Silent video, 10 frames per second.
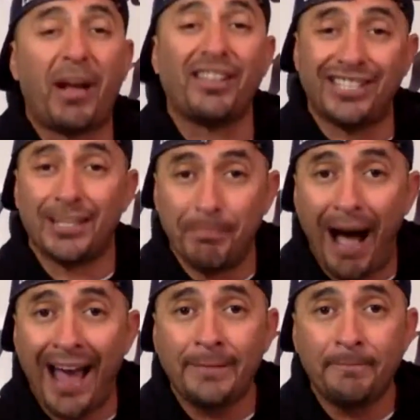
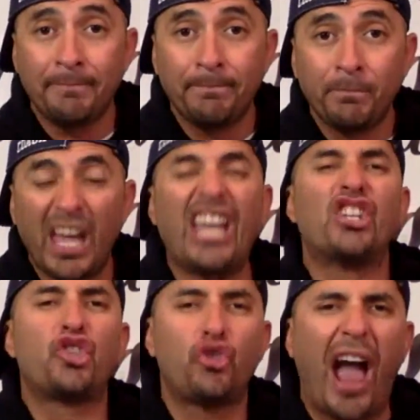subconscious mind
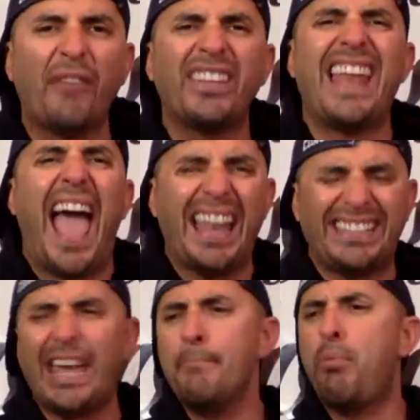is traveling
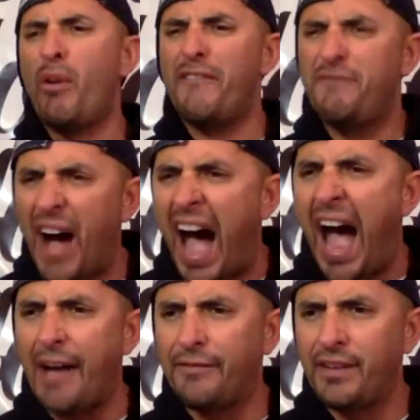at
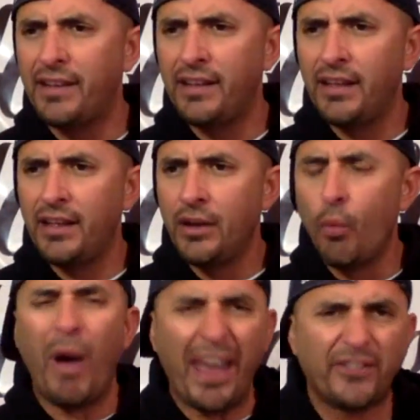10.5
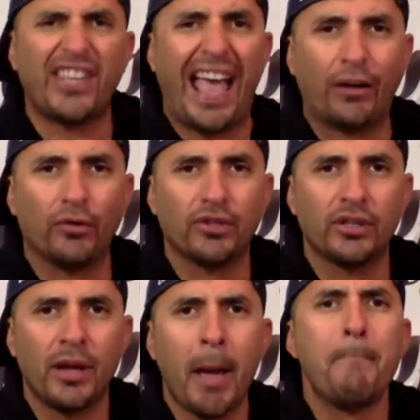wave
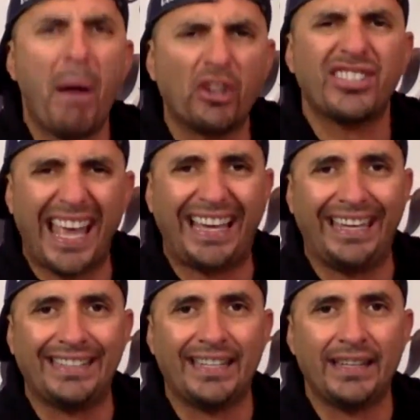cycles per
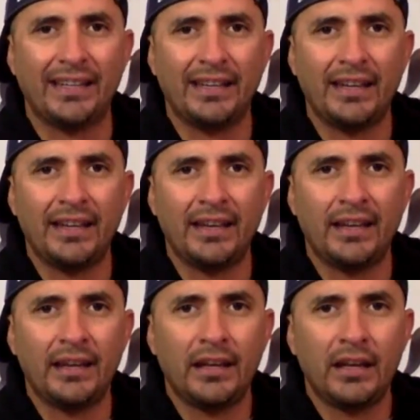second.
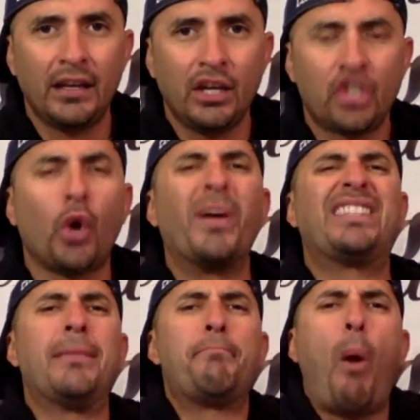
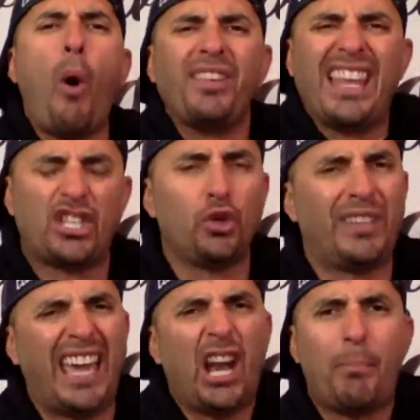So it's important
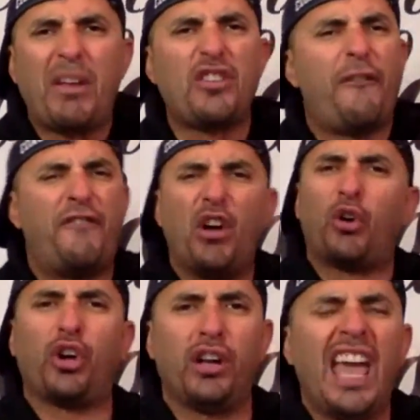that you get up and you
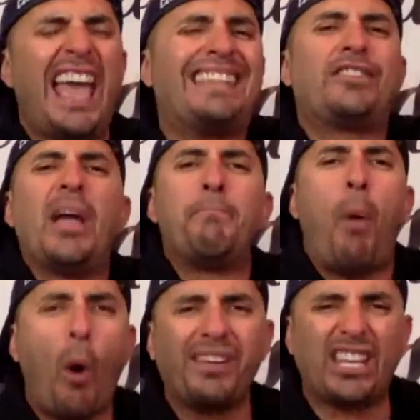feel good. It's
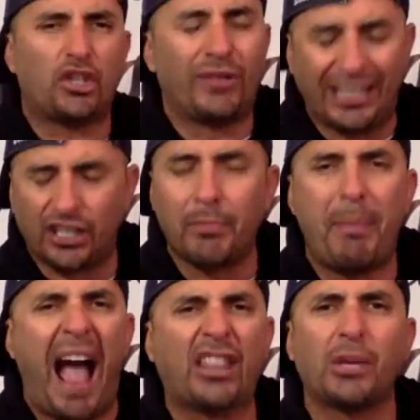important that you get
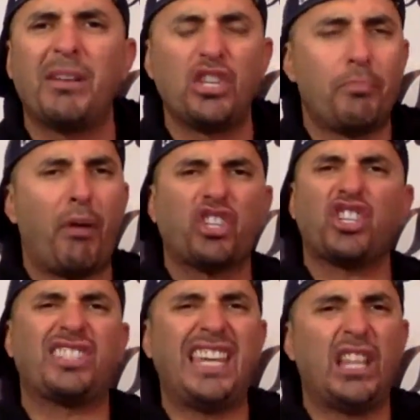to the bathroom and you
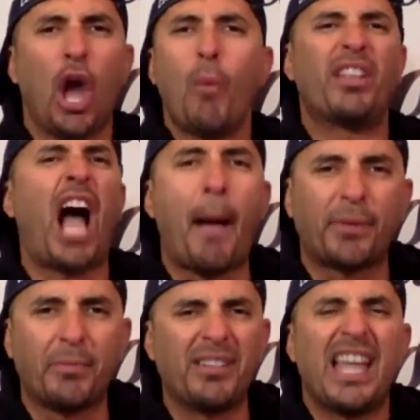brush your teeth with
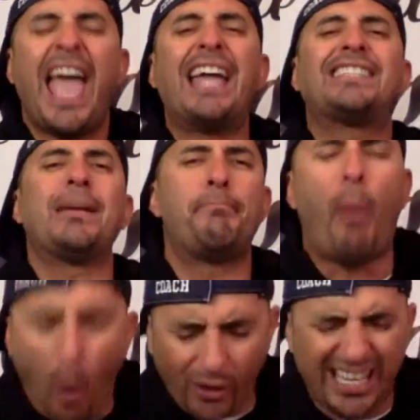optimism. It's
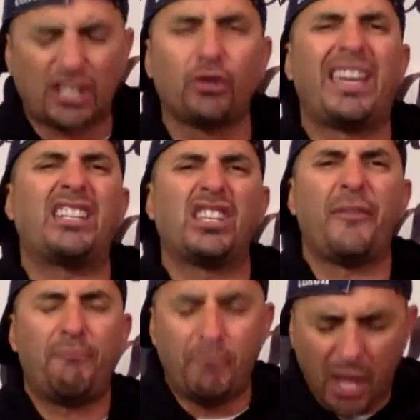important that you
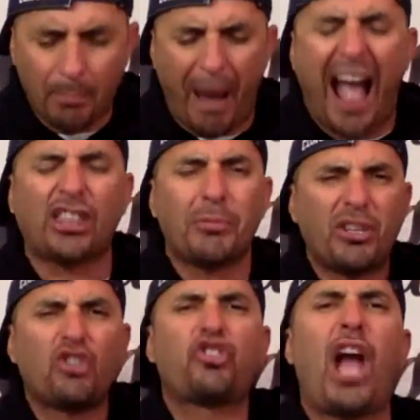get to the
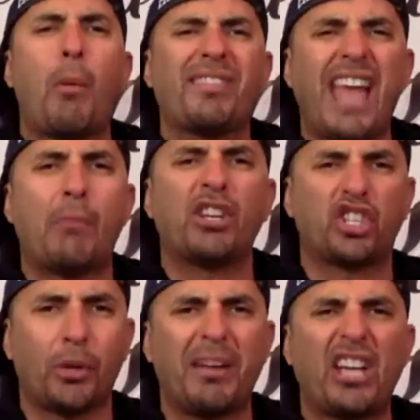bathroom and you shower
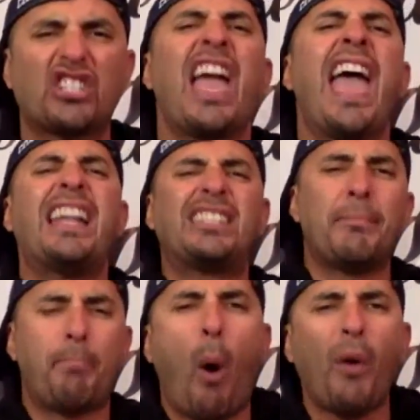down with determination.
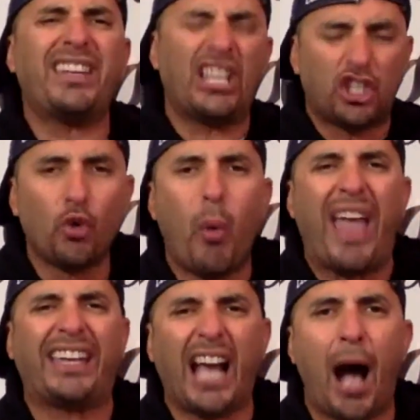It's important that
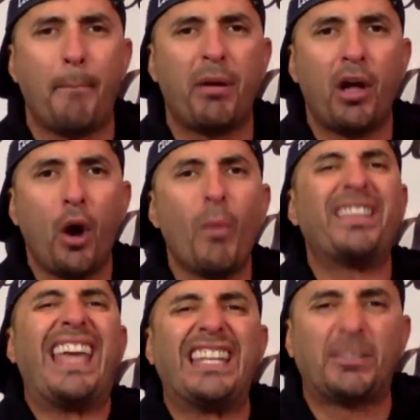you wake up
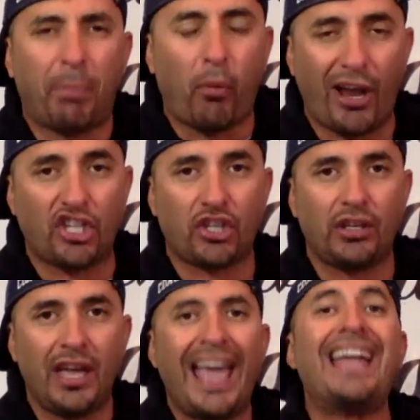with
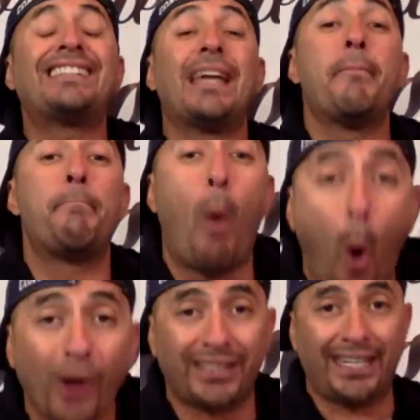inspiration. It's
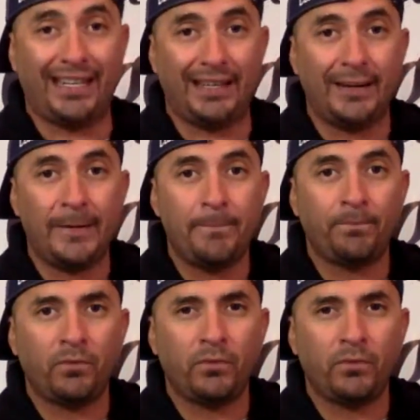important